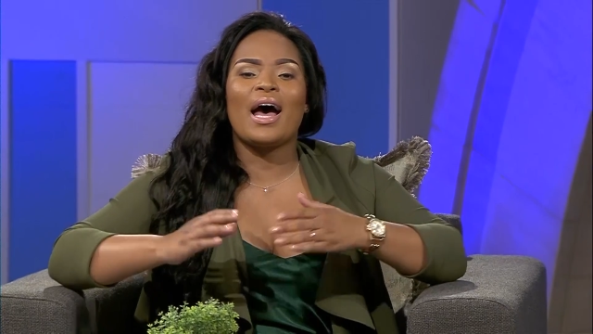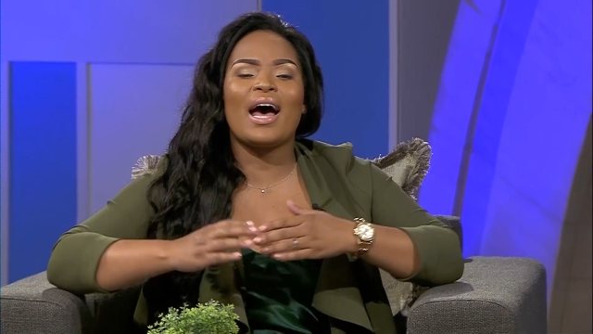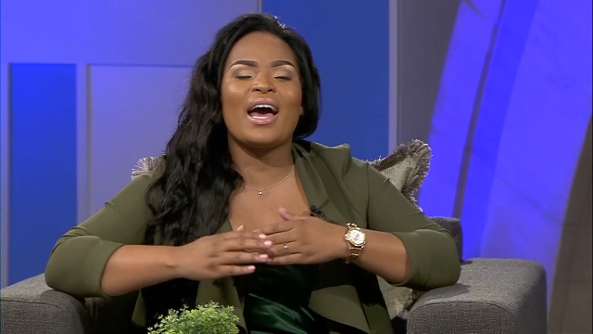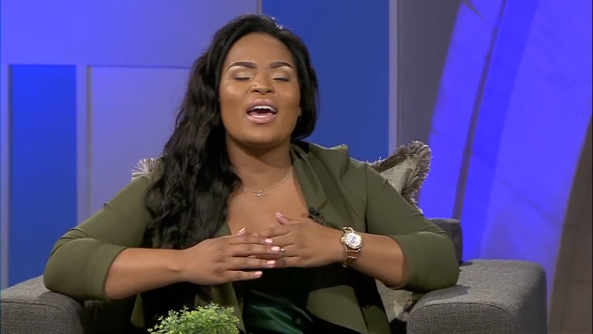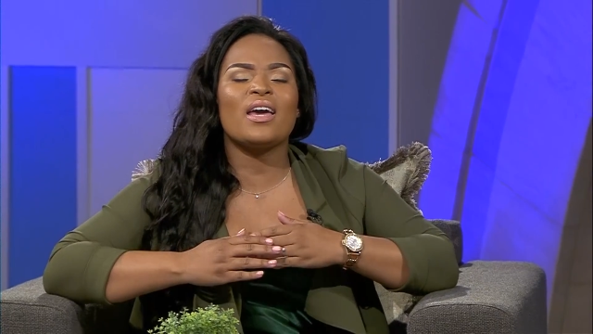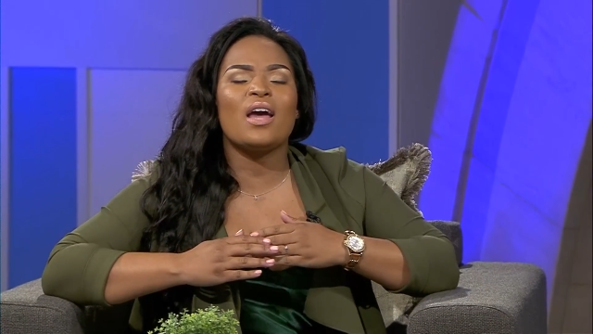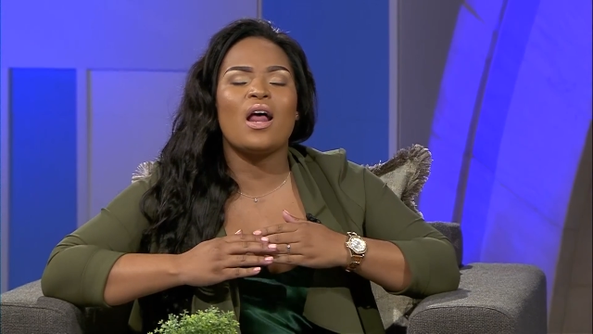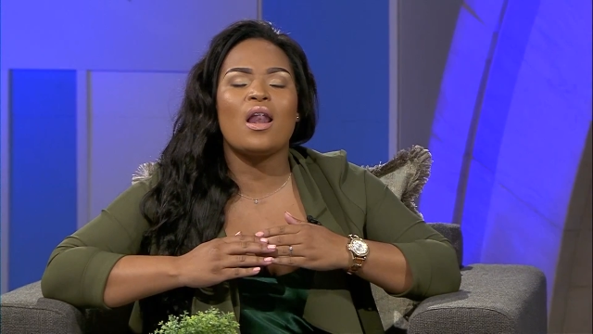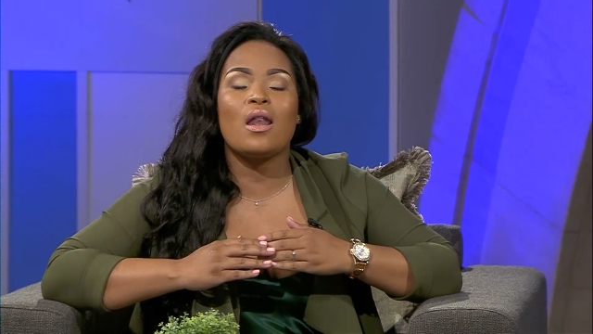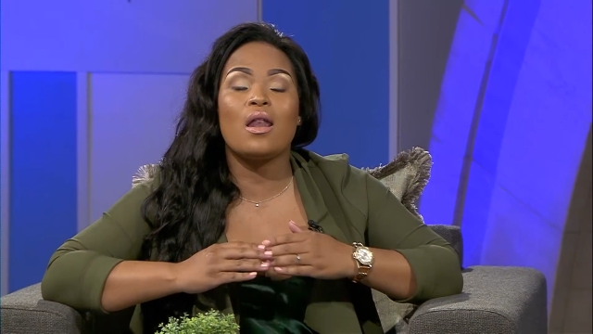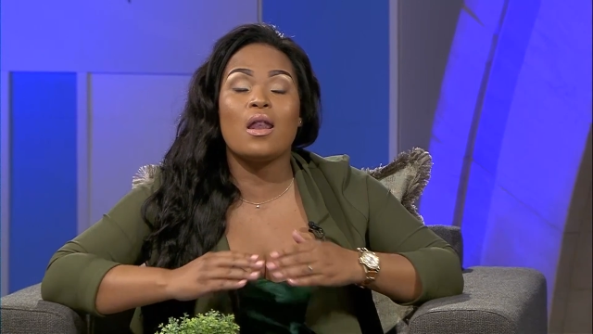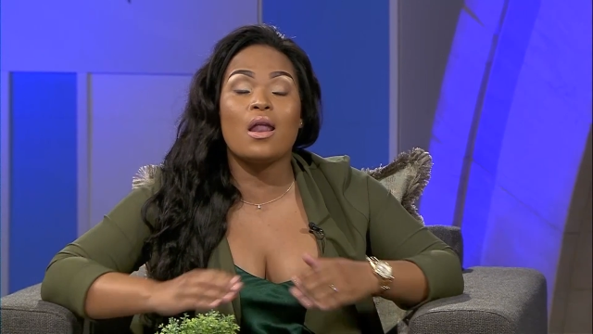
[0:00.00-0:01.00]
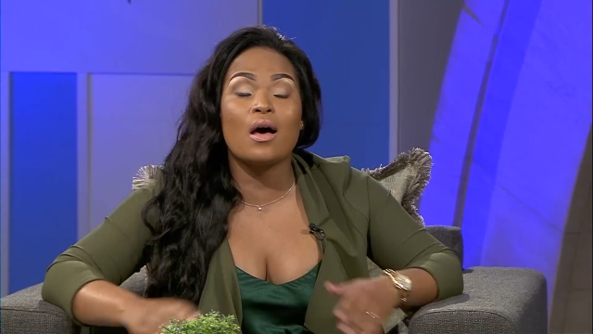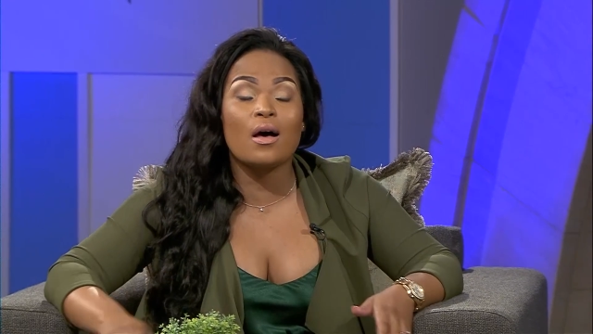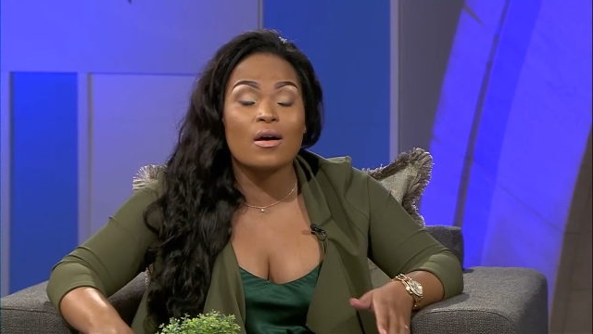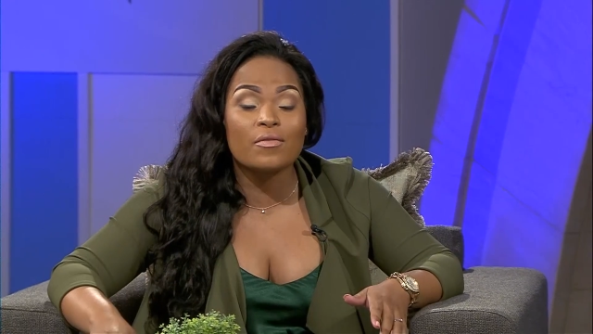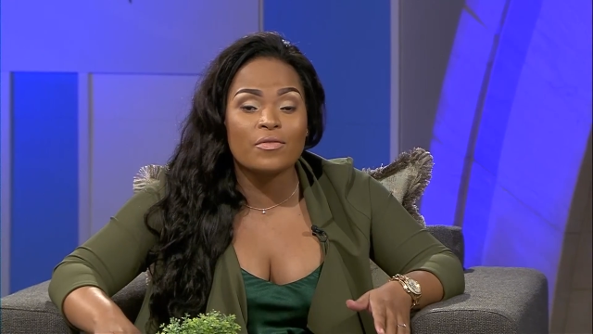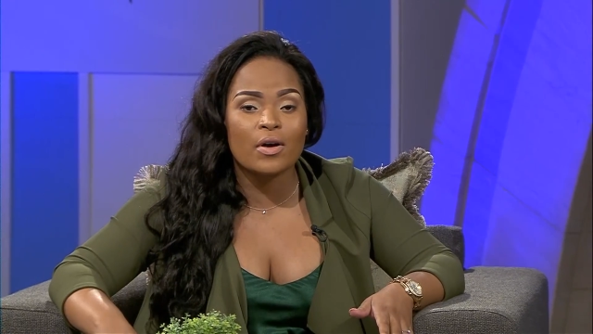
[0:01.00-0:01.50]
I
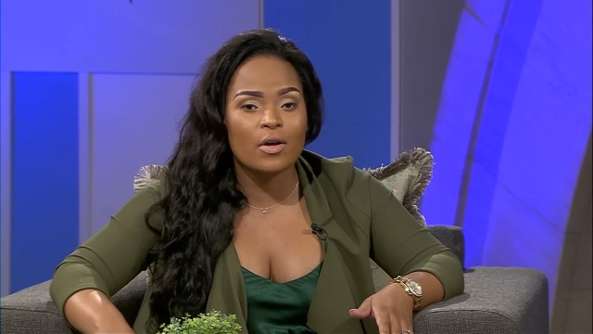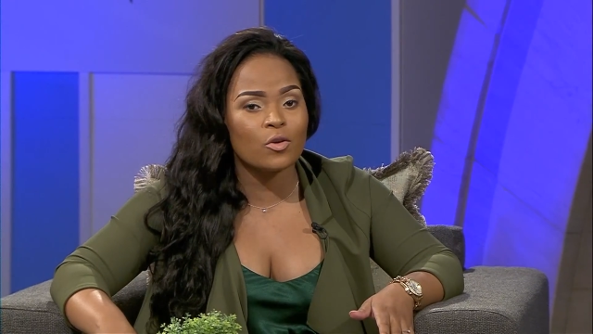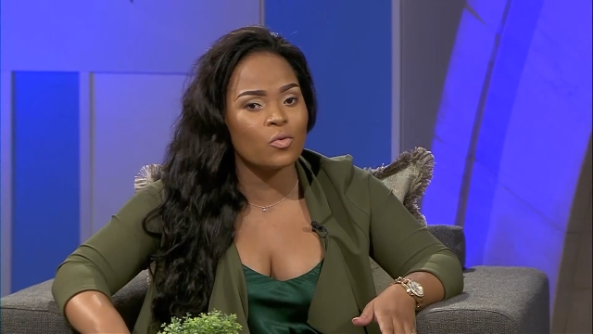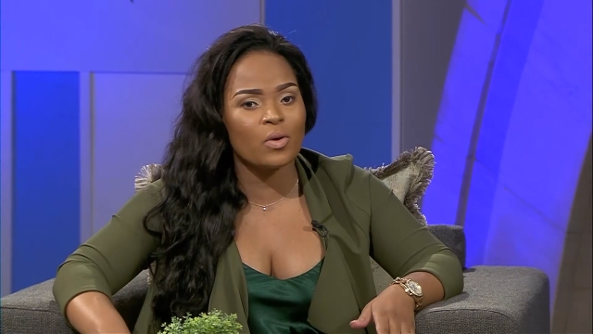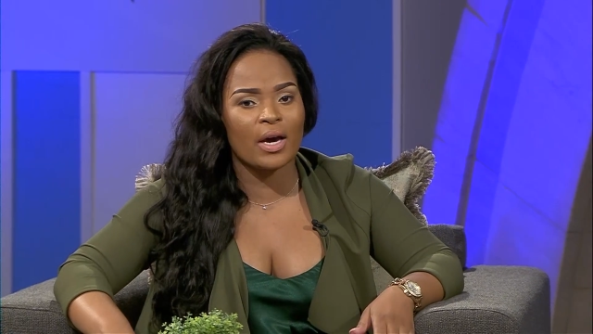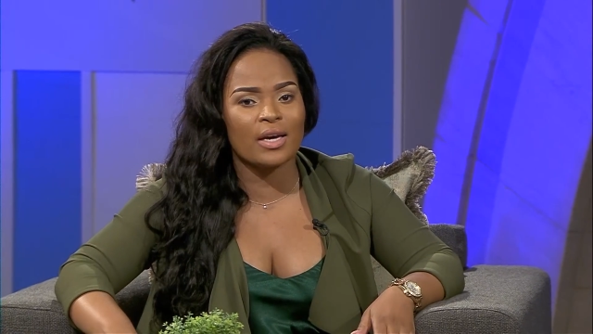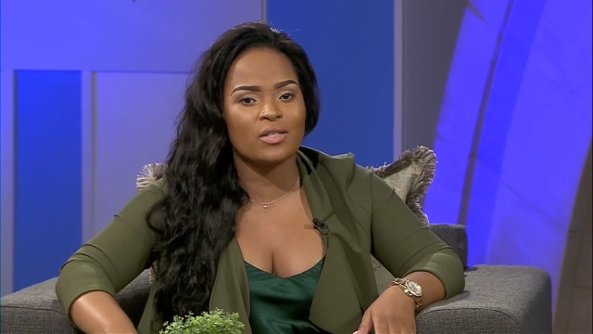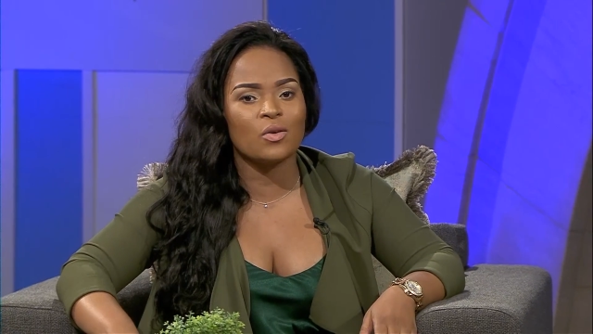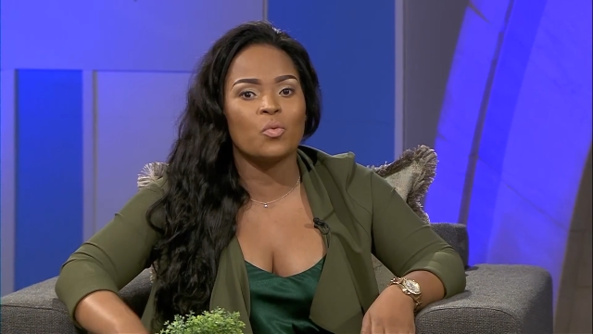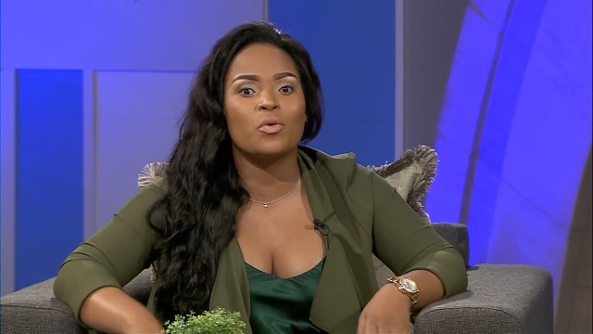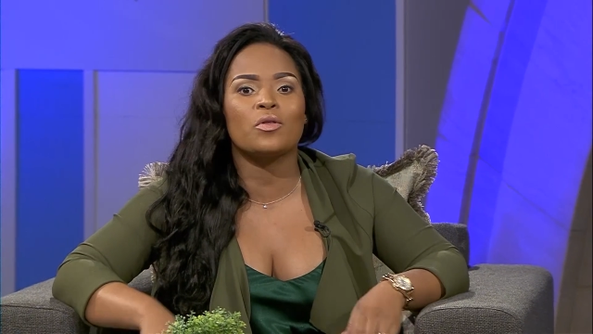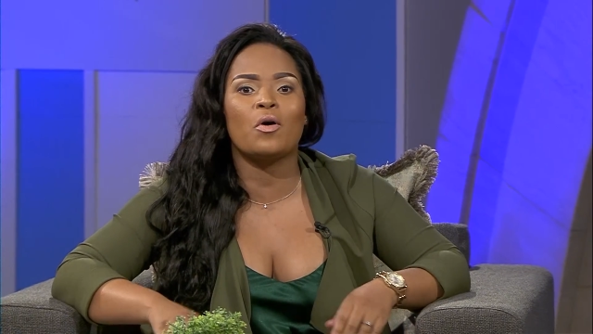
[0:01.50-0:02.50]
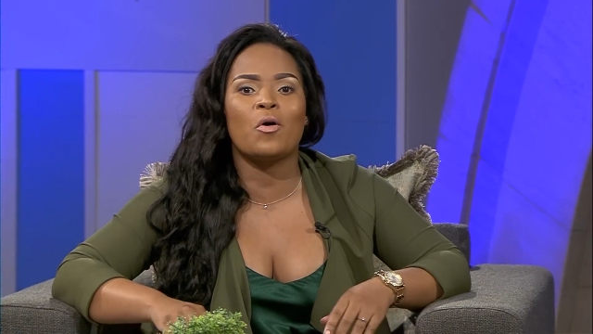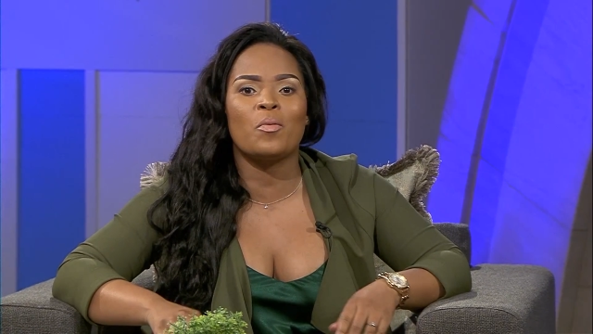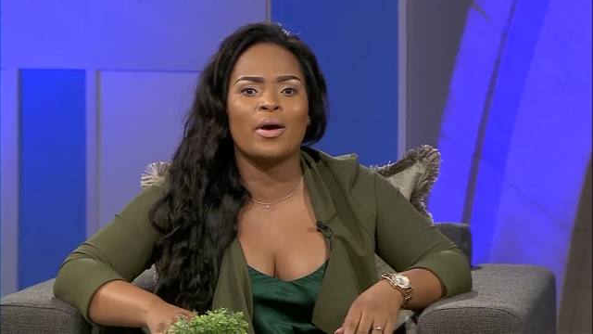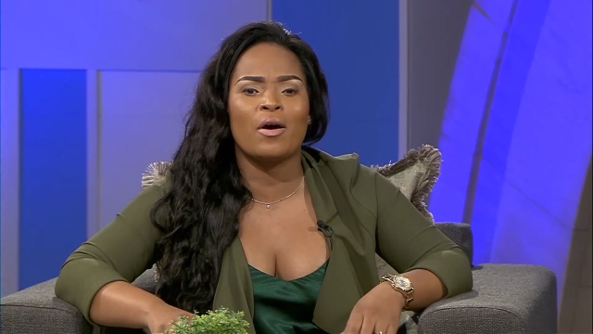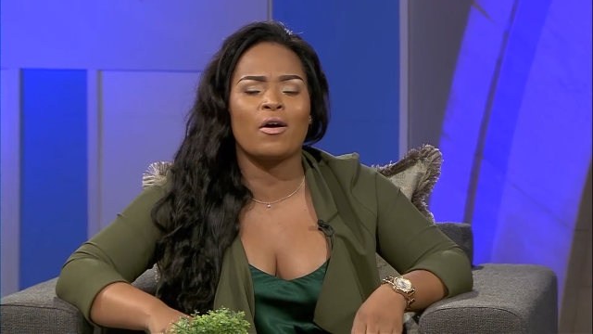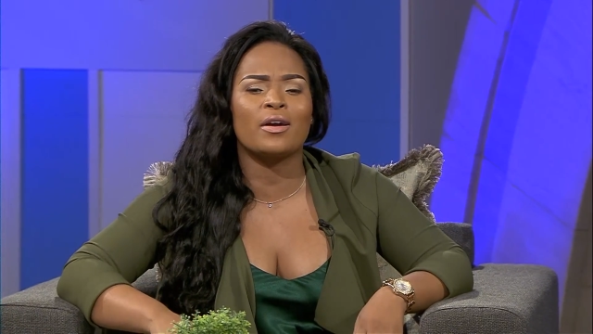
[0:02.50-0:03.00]
love you guys with all
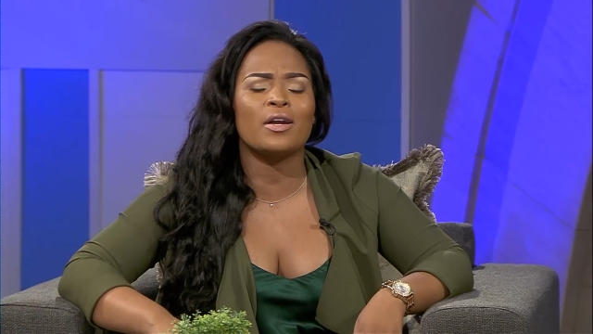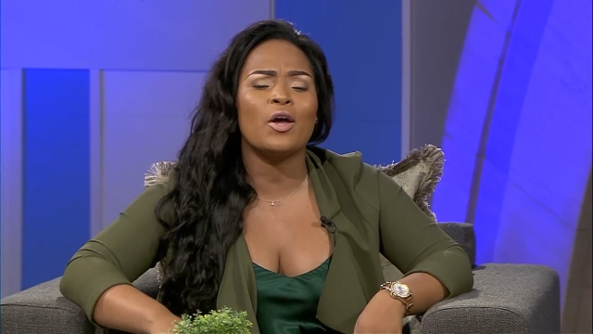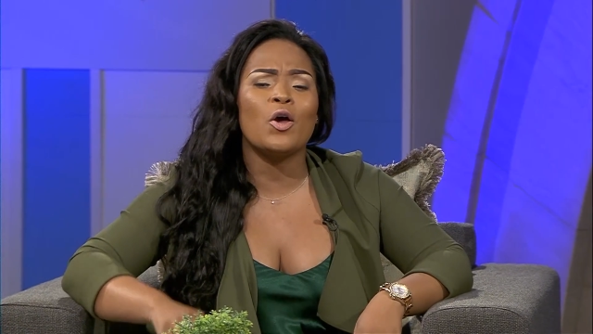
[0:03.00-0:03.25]
my heart.